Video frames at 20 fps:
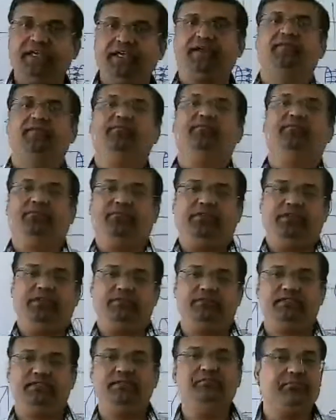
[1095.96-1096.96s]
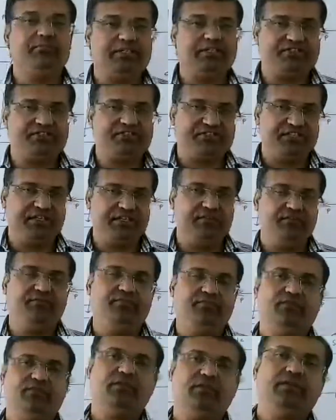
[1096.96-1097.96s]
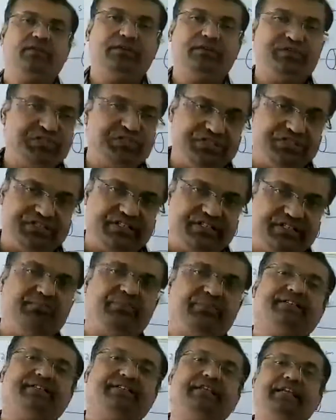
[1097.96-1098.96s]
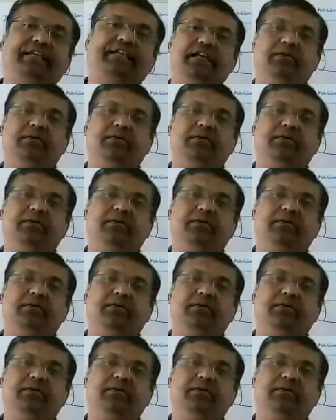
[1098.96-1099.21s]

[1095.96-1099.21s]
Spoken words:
is said to be simple strain, which is